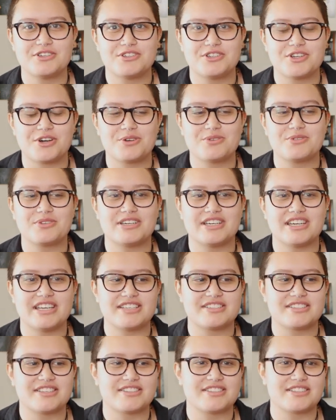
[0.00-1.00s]
don't
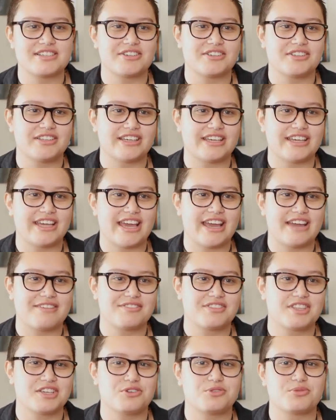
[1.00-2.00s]
necessarily
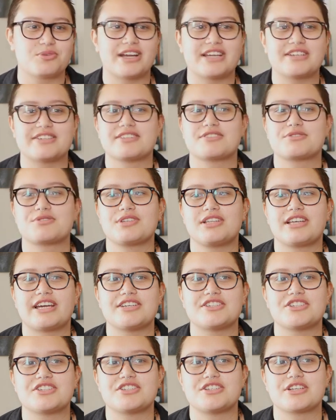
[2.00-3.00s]
have the greatest
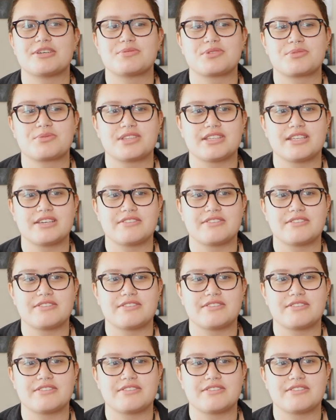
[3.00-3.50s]
relationships with